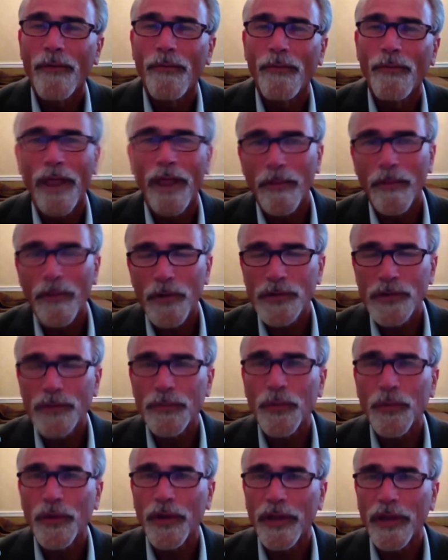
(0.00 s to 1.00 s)
One of the most
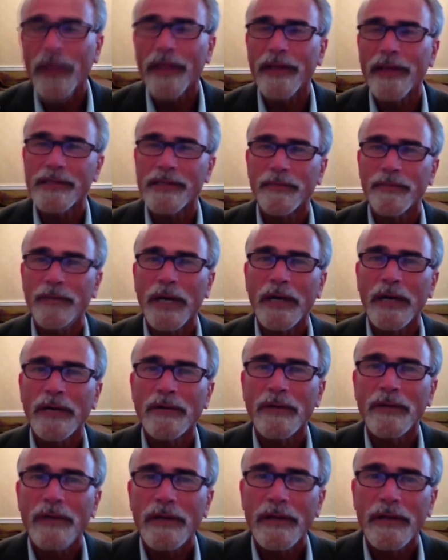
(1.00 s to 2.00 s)
important things
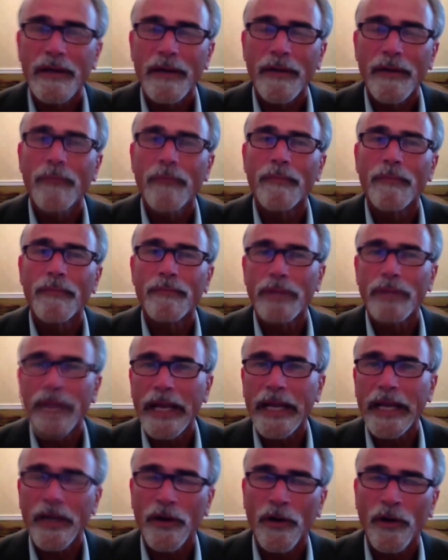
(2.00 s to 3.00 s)
about
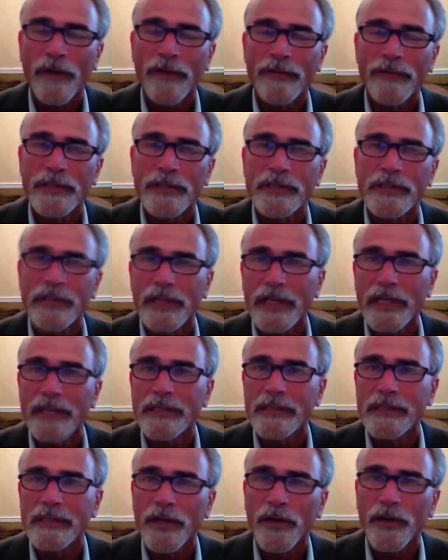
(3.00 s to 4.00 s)
planning an office
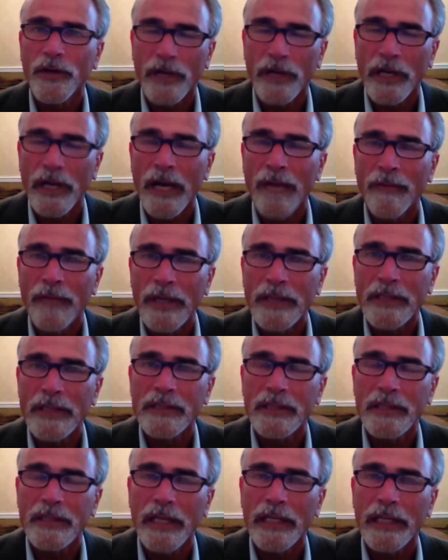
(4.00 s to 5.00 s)
is the
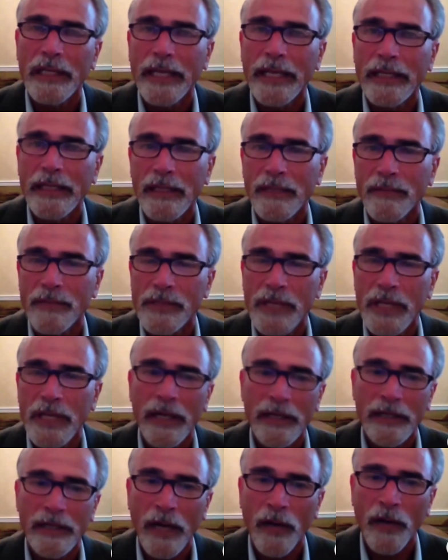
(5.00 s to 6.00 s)
ergonomics, and that comes
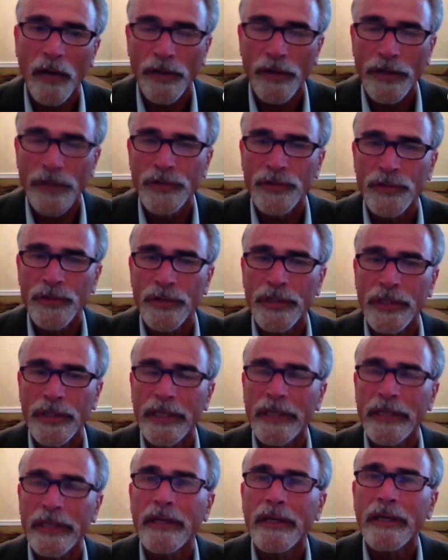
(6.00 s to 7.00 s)
down not only to
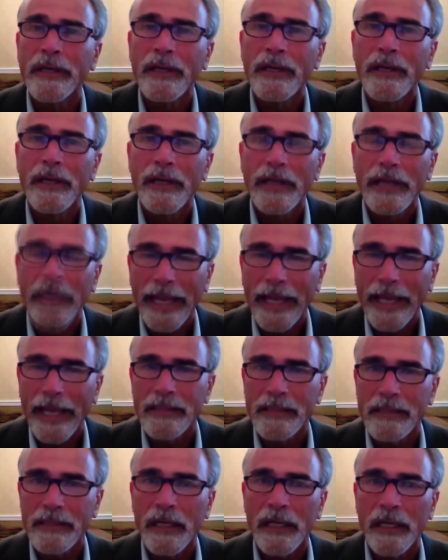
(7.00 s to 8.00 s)
the
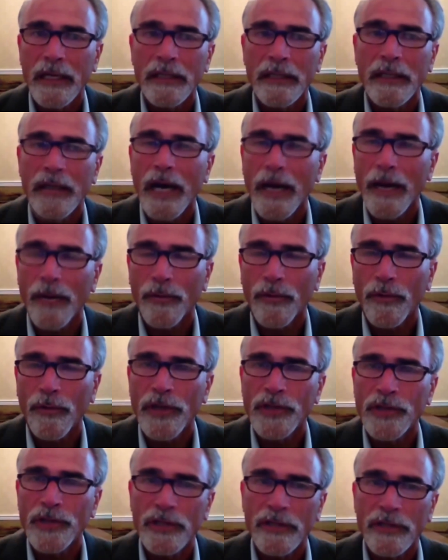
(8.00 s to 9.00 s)
hands-on
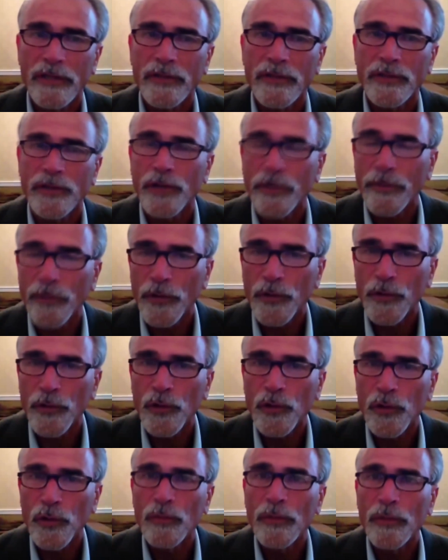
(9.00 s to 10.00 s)
operation of a treatment
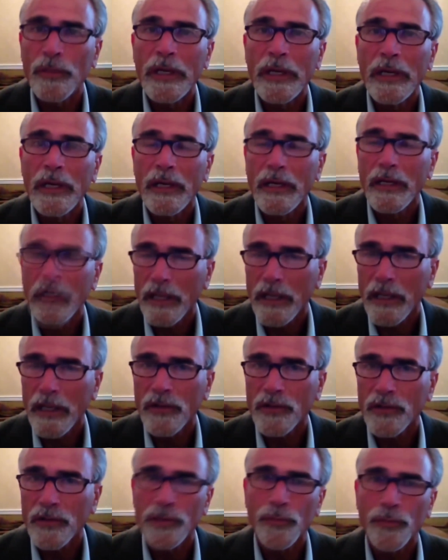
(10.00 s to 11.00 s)
room,
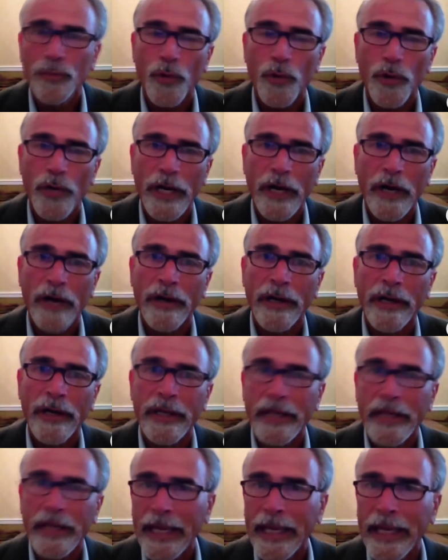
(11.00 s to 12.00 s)
clinical support
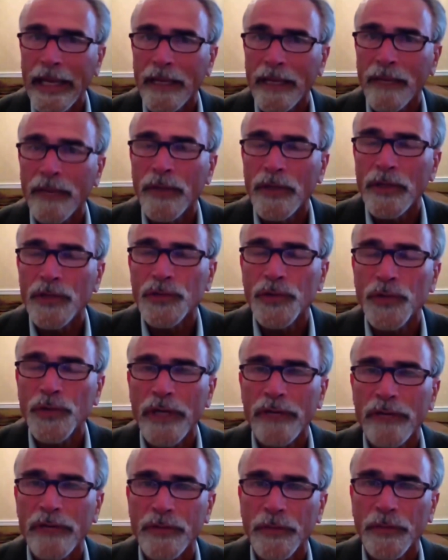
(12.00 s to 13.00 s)
area, and
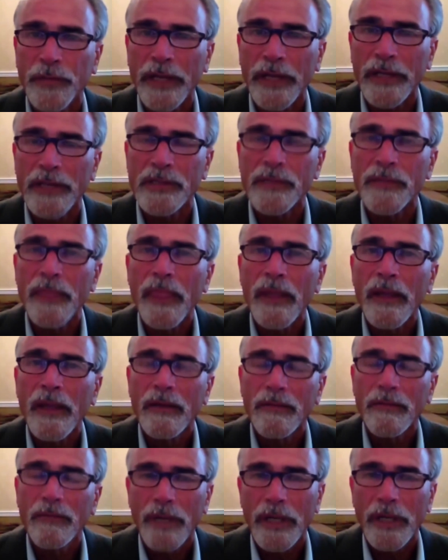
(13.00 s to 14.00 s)
administrative space,
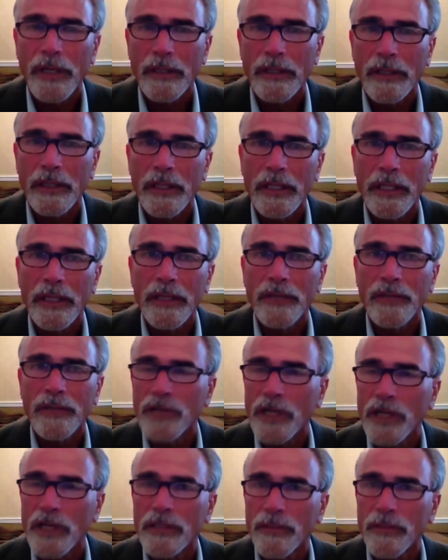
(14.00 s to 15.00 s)
but the
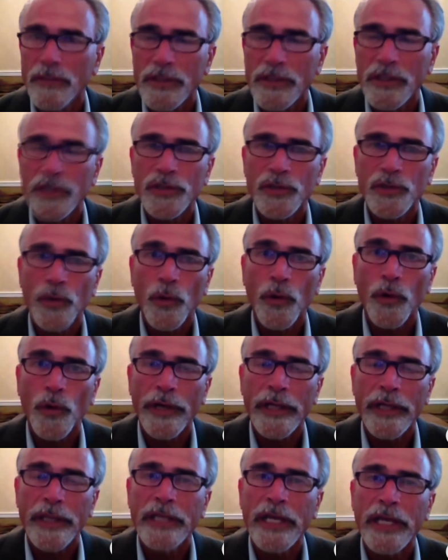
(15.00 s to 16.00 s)
juxtaposition or
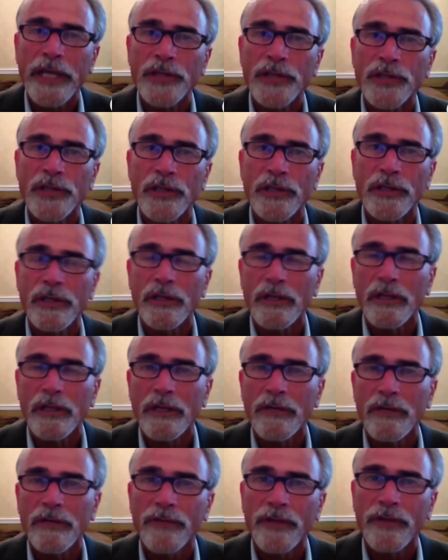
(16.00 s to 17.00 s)
orientation
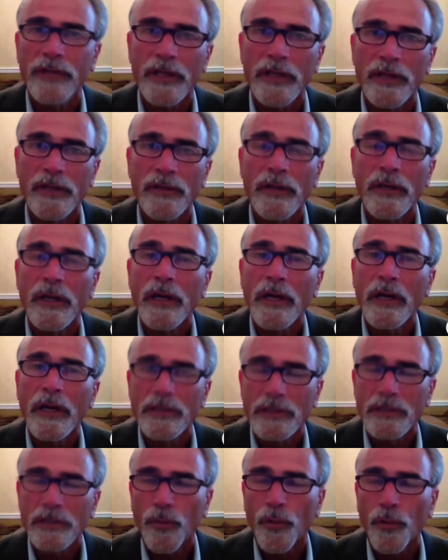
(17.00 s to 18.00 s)
of the
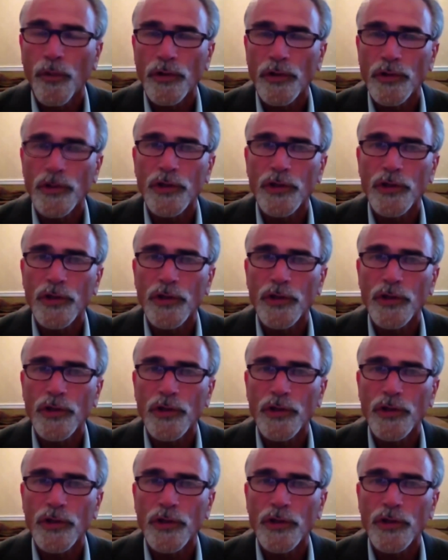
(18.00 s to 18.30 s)
support